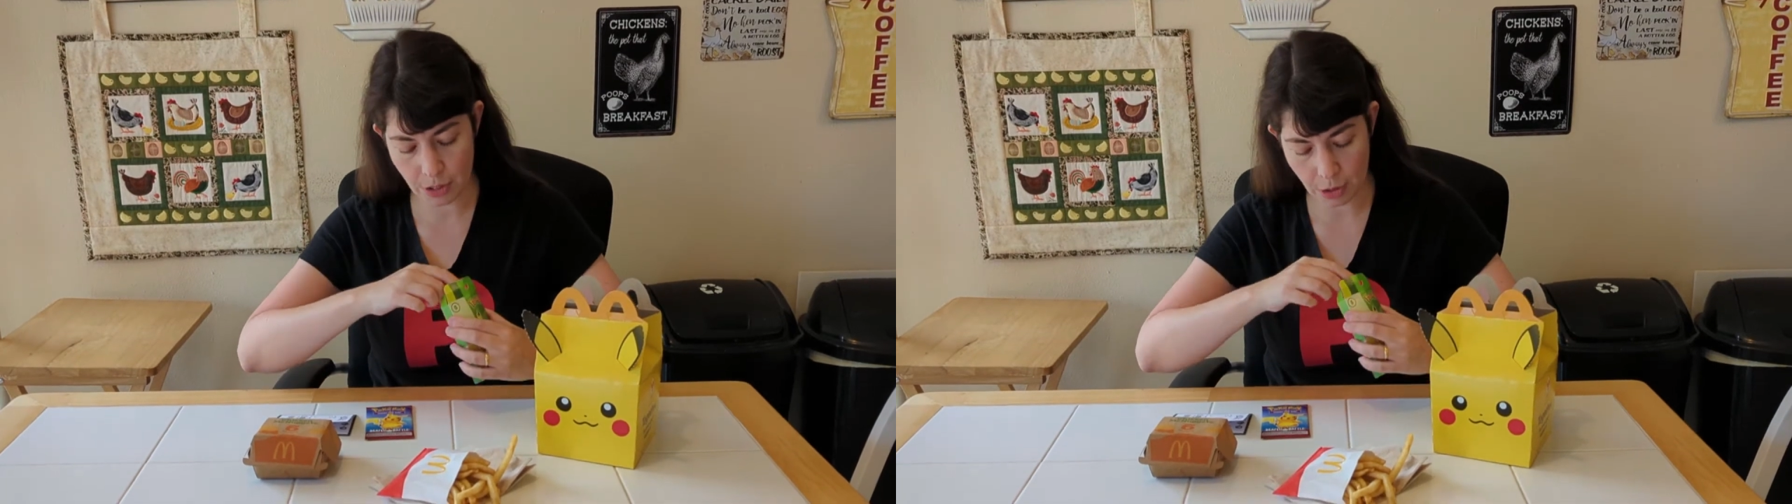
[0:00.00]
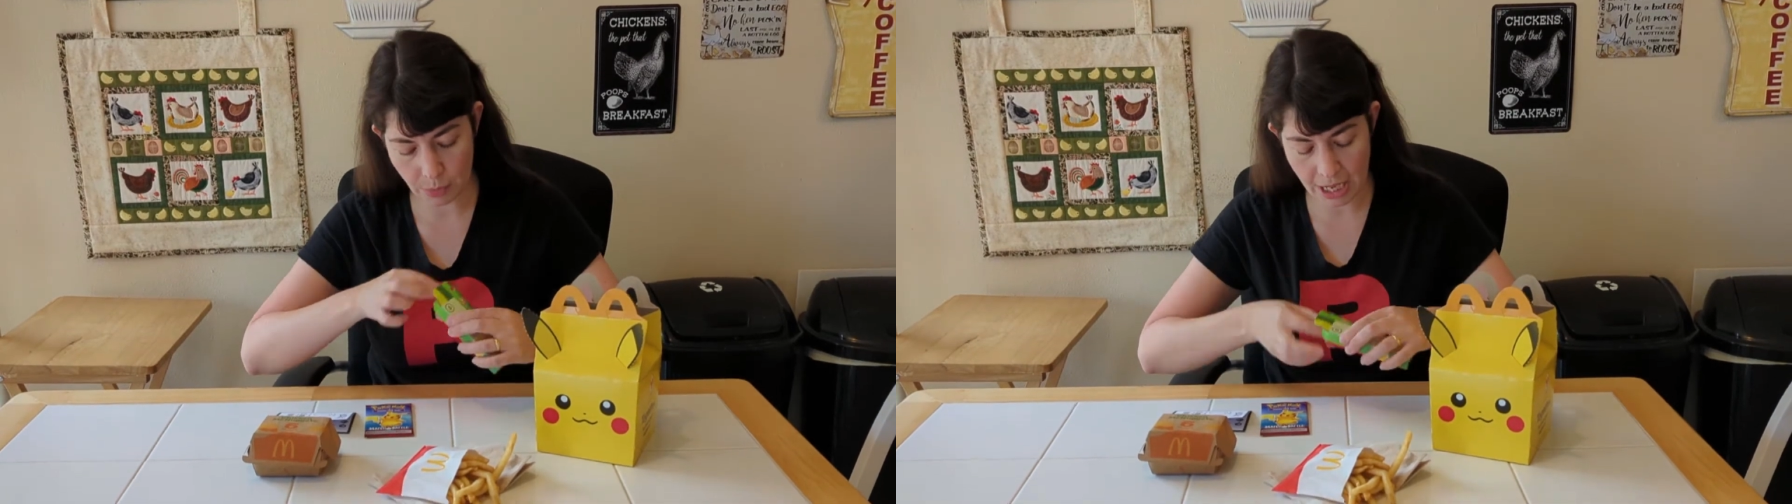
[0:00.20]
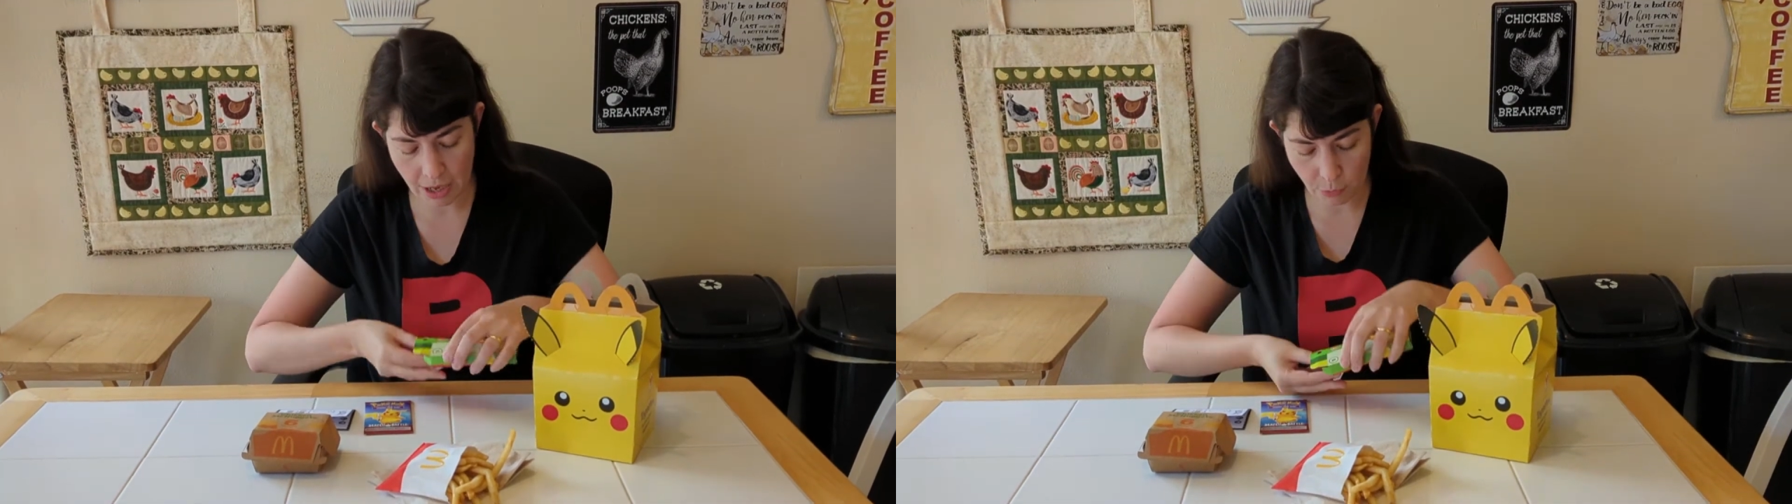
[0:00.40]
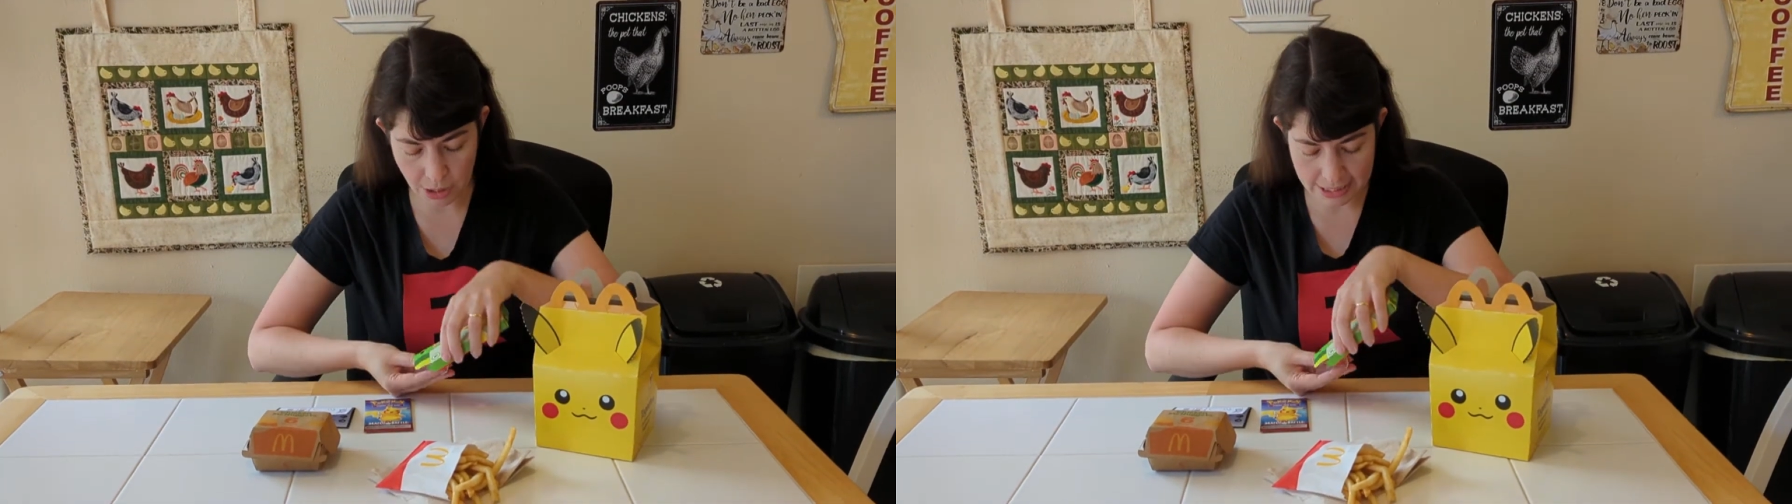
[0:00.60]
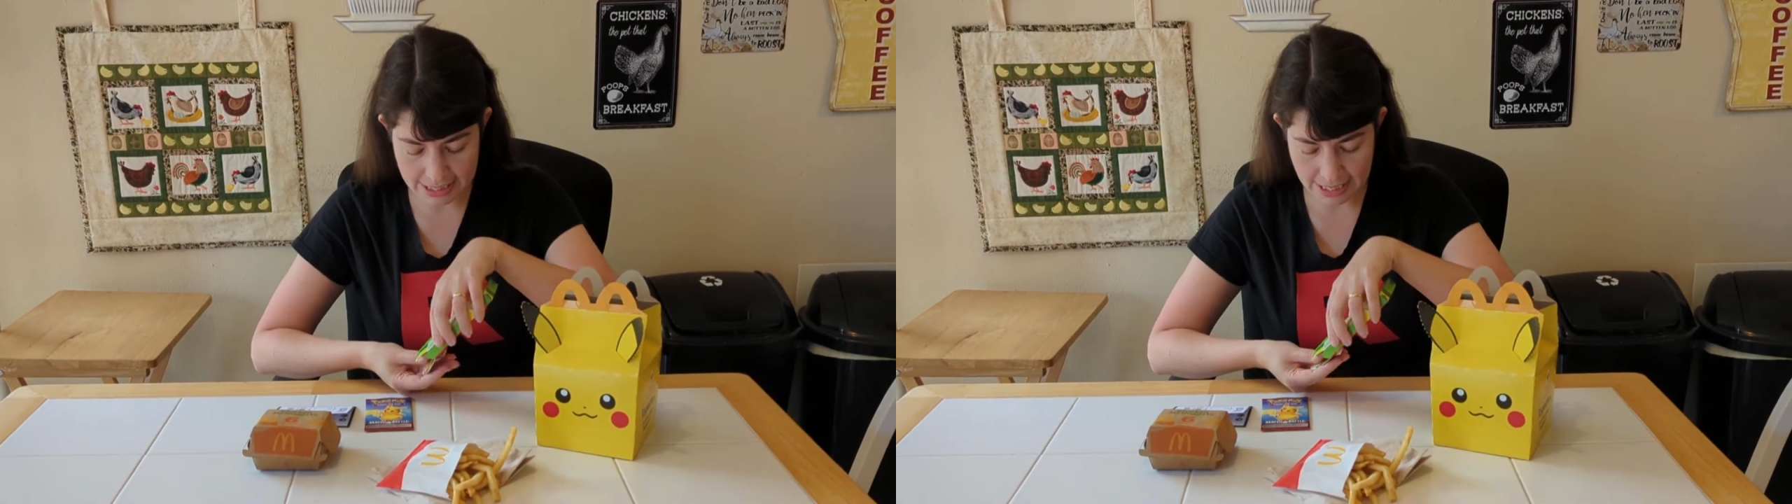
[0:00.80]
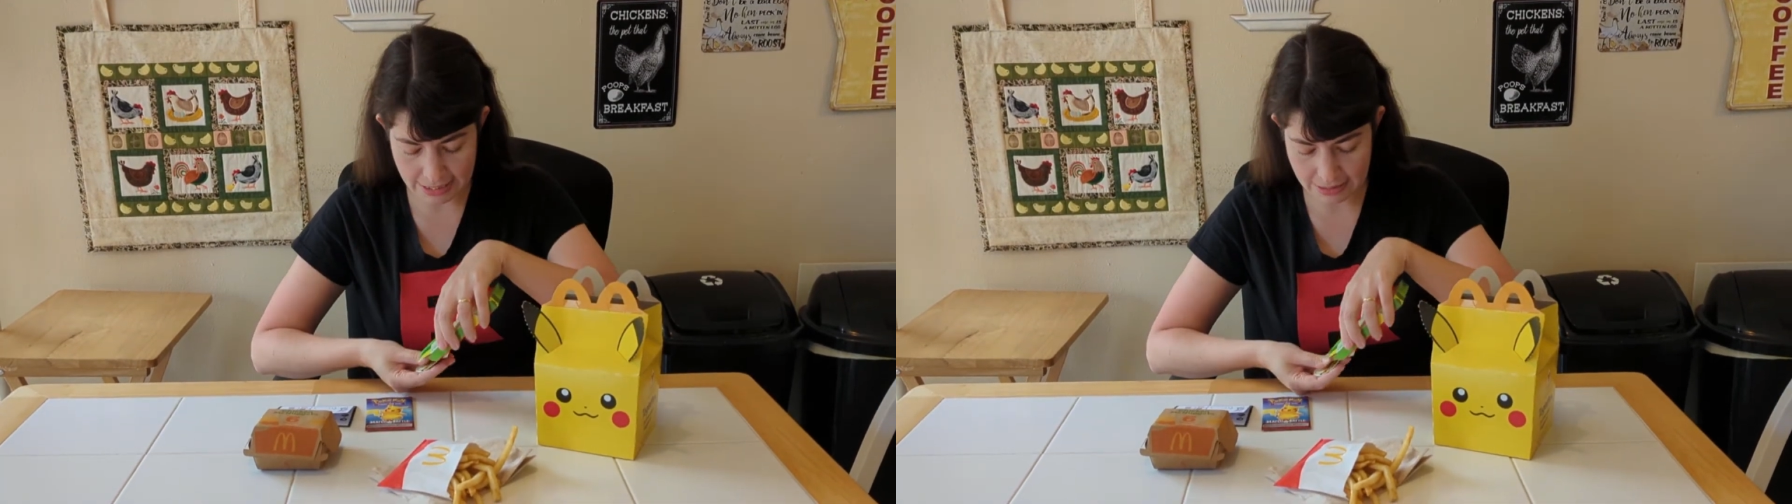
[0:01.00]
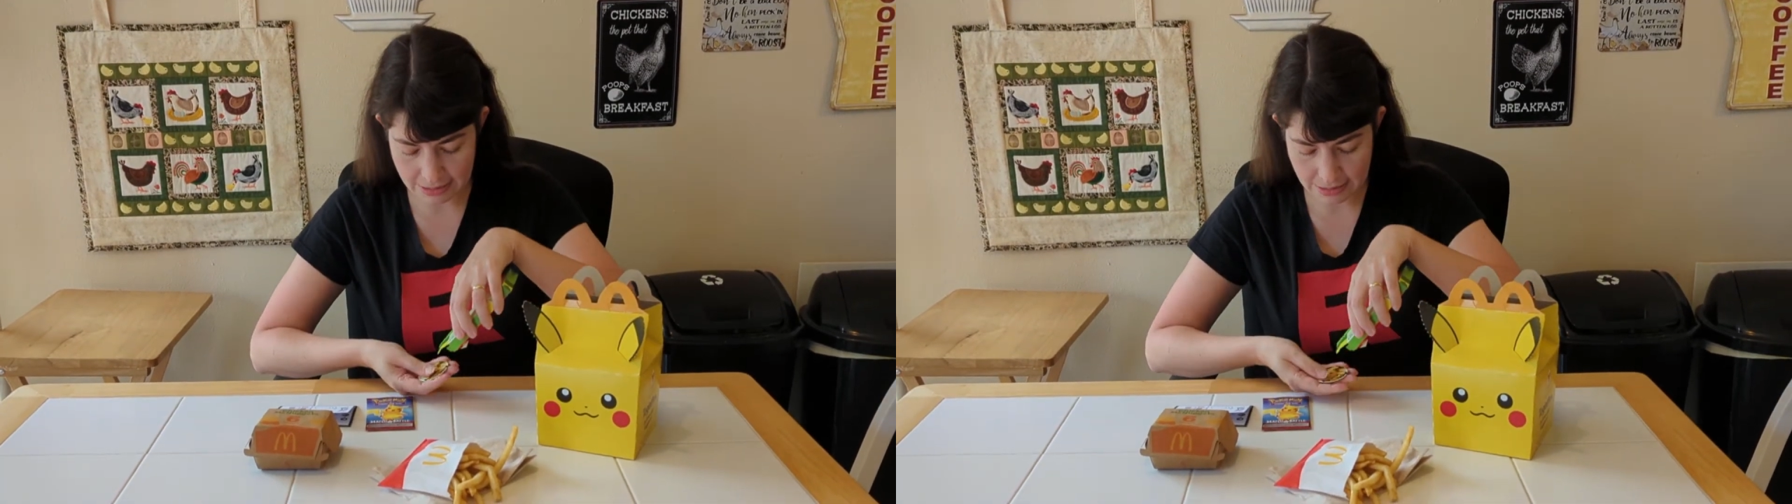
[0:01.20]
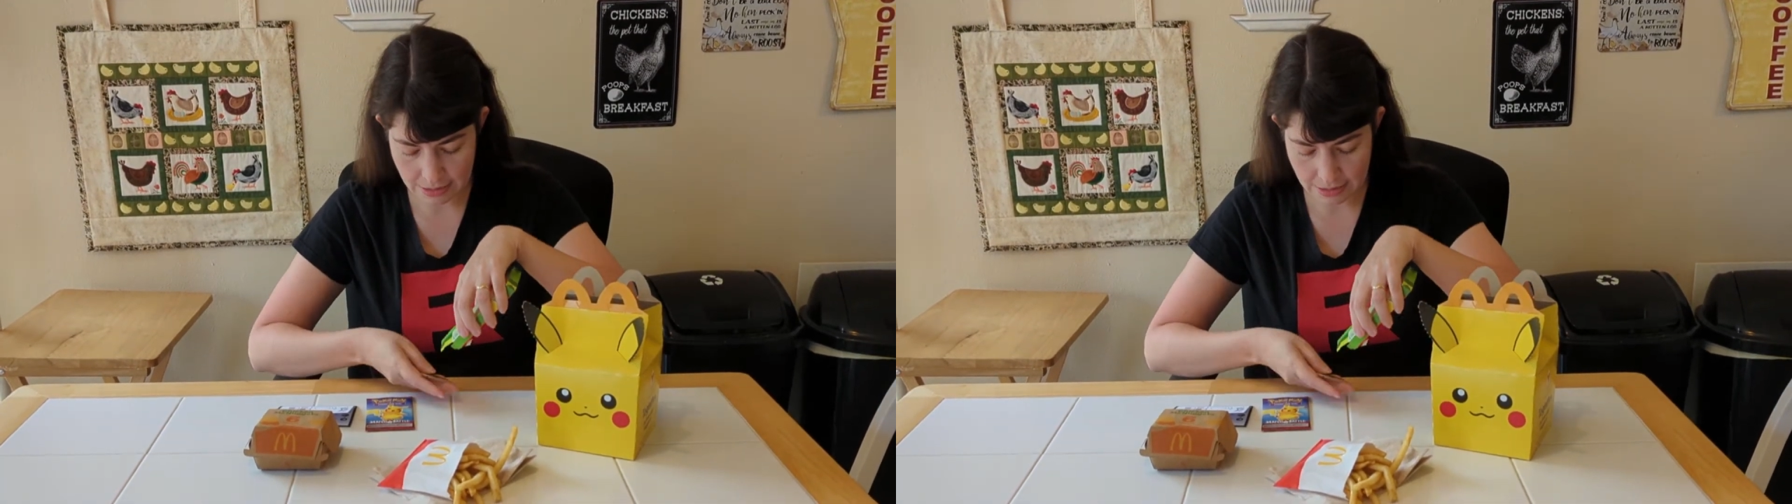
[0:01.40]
And we have, what is this?